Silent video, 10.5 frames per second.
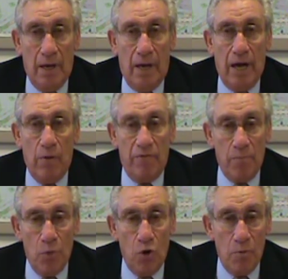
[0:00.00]
However,
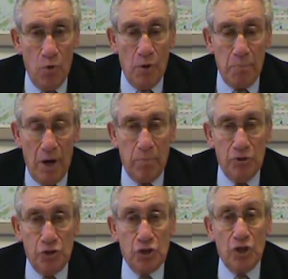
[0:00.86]
more and more
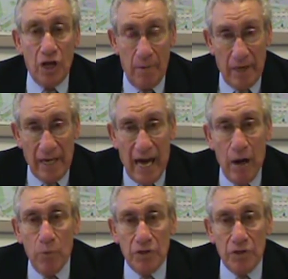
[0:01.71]
publishers are coming out